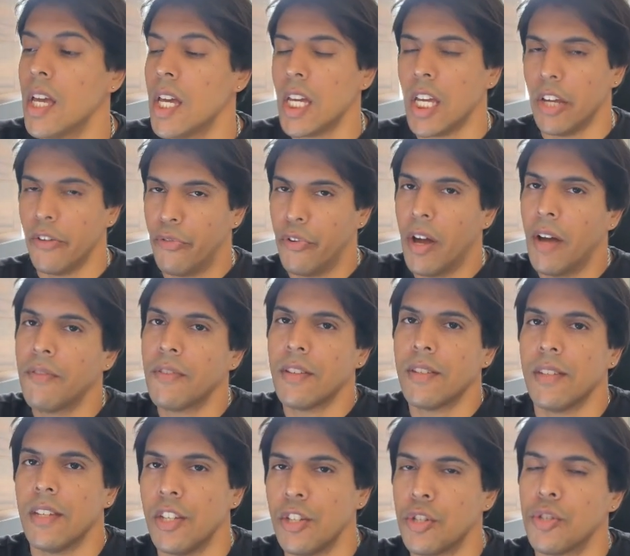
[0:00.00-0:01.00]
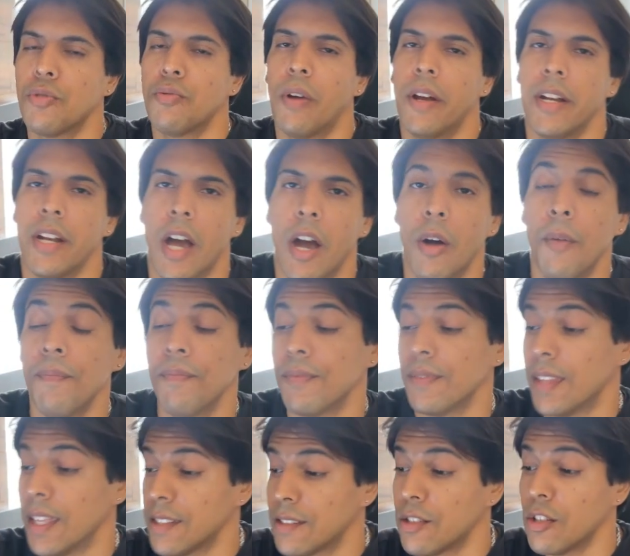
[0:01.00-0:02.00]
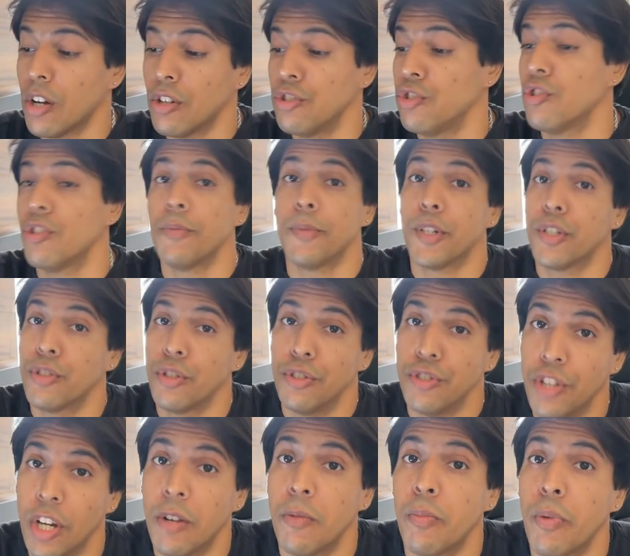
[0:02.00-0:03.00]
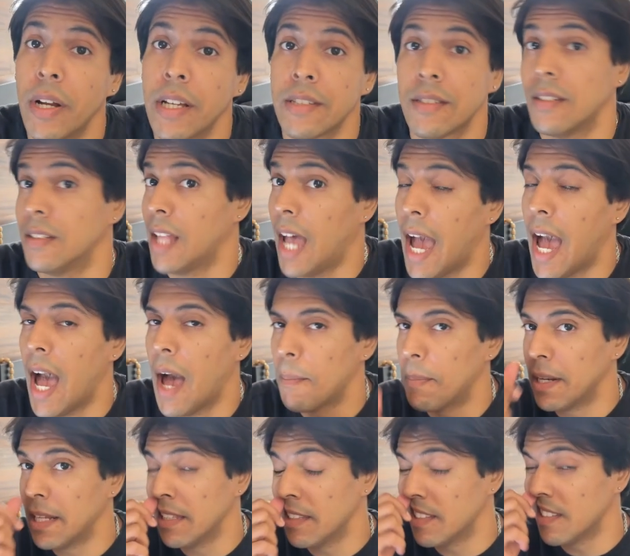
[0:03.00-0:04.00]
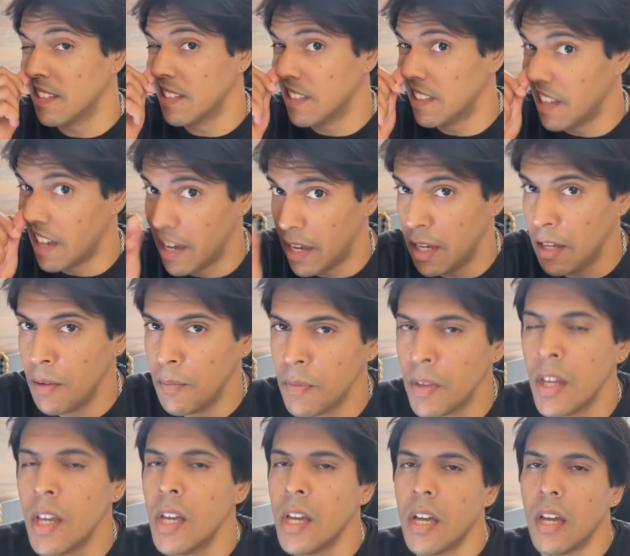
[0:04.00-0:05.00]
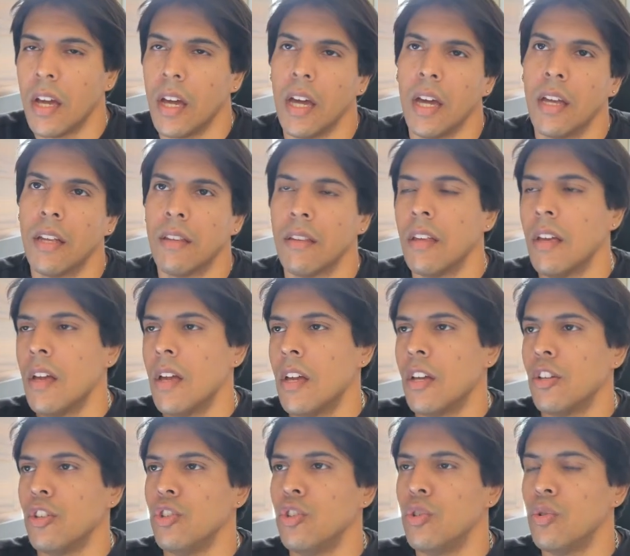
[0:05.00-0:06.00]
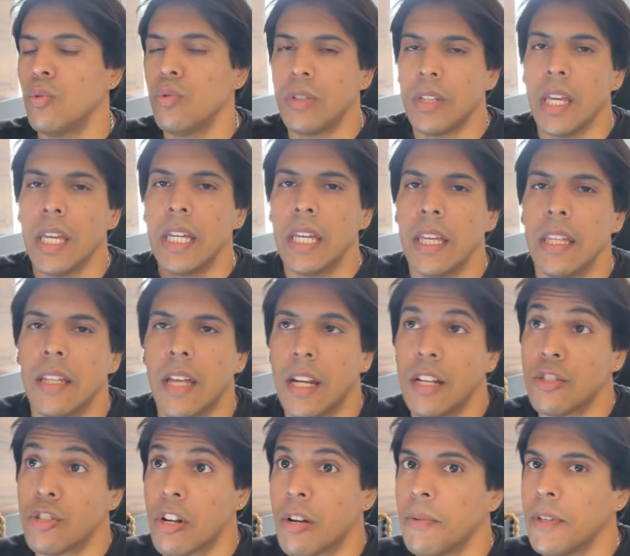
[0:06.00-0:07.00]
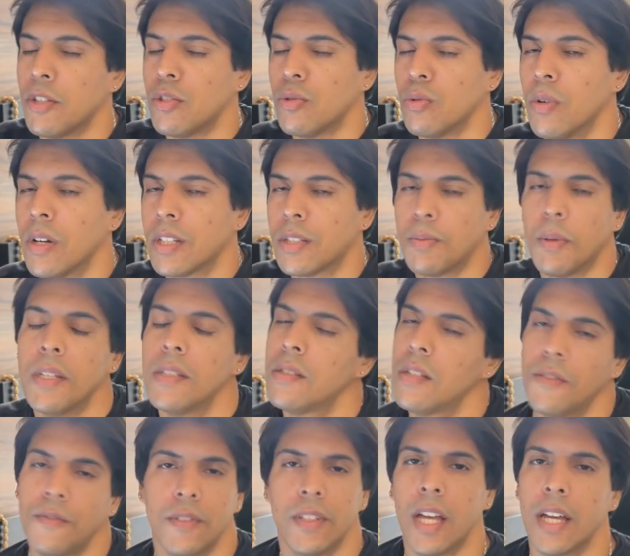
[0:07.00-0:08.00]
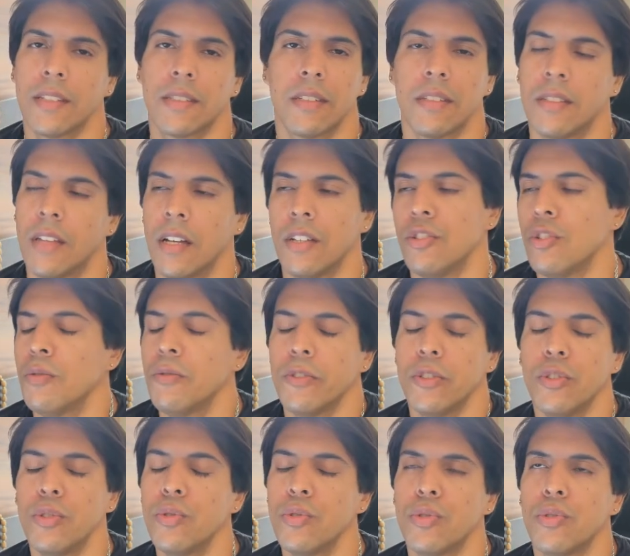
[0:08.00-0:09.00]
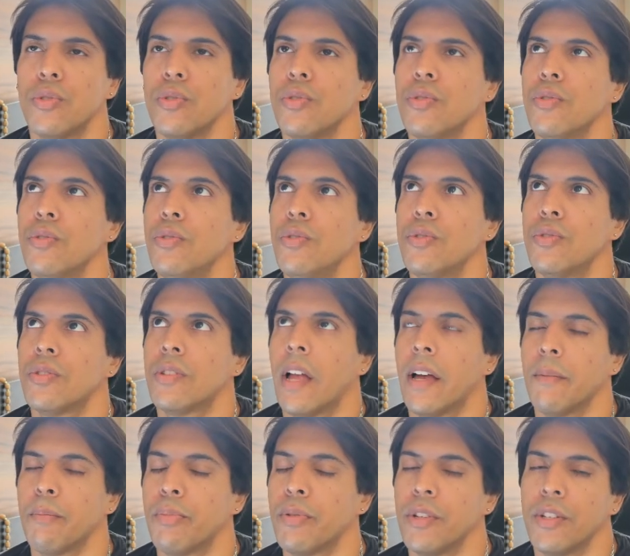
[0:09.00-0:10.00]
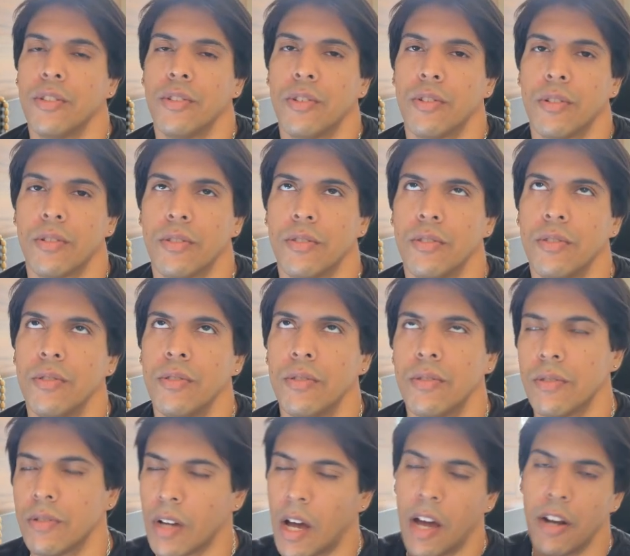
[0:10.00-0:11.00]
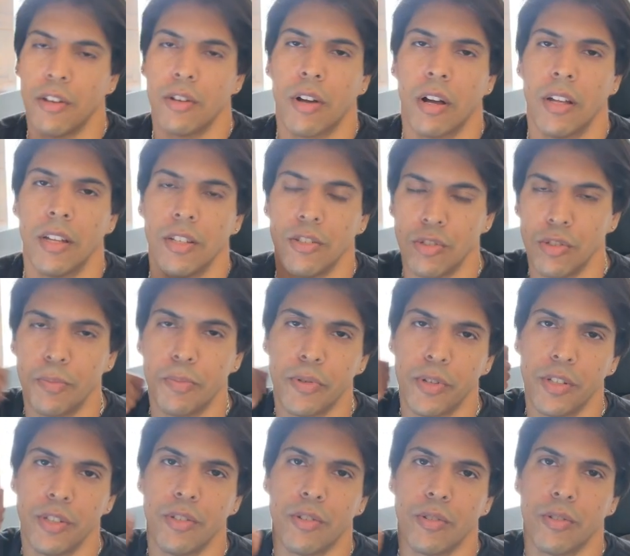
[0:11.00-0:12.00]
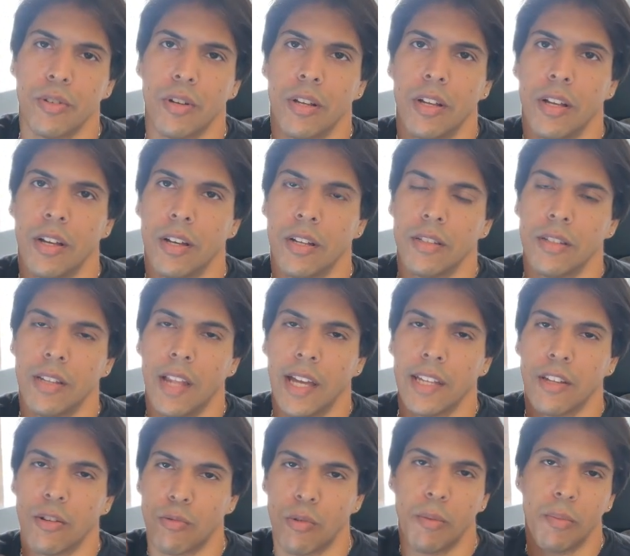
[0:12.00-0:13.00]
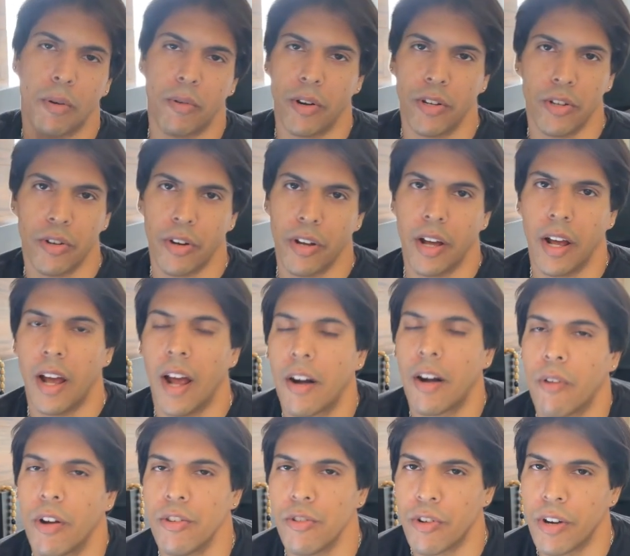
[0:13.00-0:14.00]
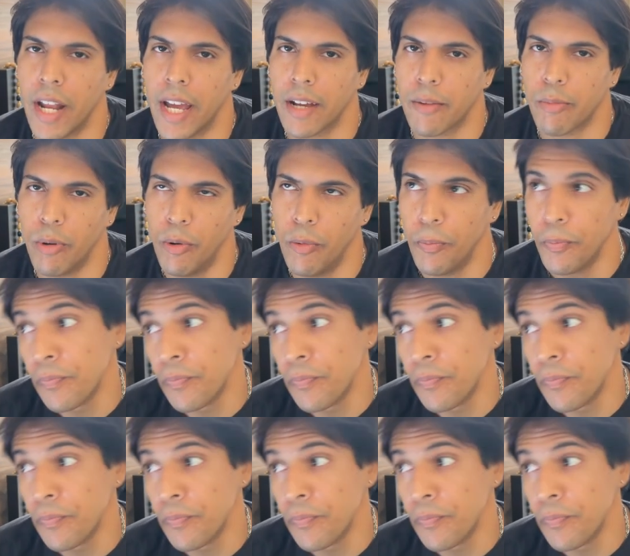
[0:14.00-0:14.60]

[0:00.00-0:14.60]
if we have these issues right now, this non-universal jailbreaks not happening today, and you thinking that it's gonna be too expensive, that you just like putting how do you call it, you putting your like the rope around your neck, bro.